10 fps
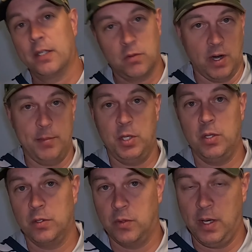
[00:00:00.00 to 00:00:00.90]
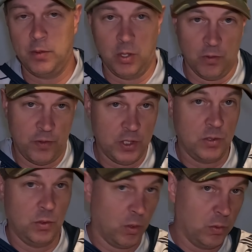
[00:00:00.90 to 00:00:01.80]
Grab your, grab, you know, fish,
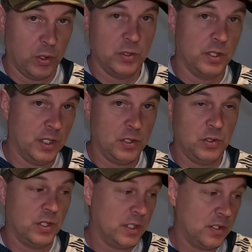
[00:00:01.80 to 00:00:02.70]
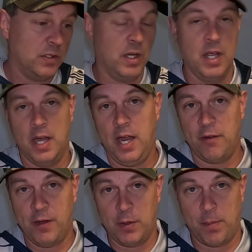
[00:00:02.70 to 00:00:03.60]
you know, using this, using this, using. Hey,
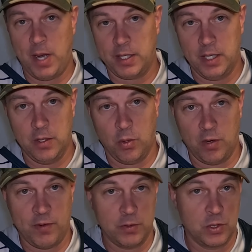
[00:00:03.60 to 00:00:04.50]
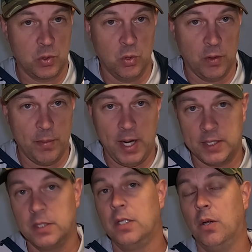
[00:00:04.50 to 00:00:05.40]
I found a pocket, or I found a school of bass.